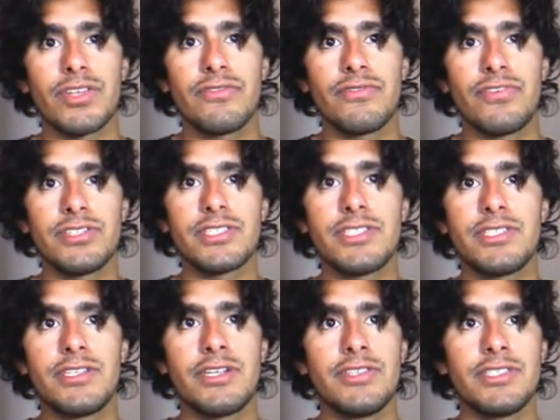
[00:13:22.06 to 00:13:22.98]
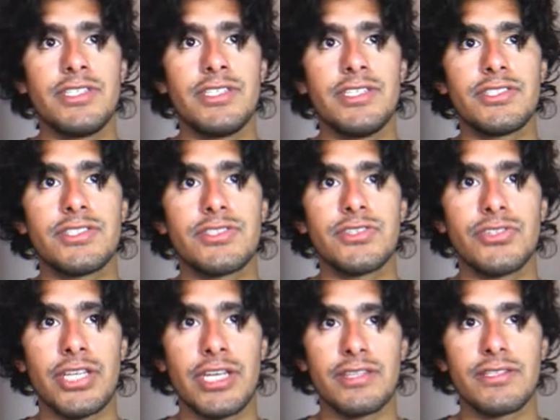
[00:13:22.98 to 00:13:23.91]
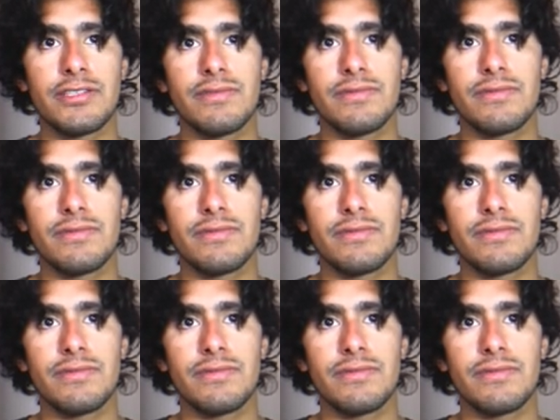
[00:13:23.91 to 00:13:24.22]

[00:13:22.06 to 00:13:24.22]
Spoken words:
First, there is this connect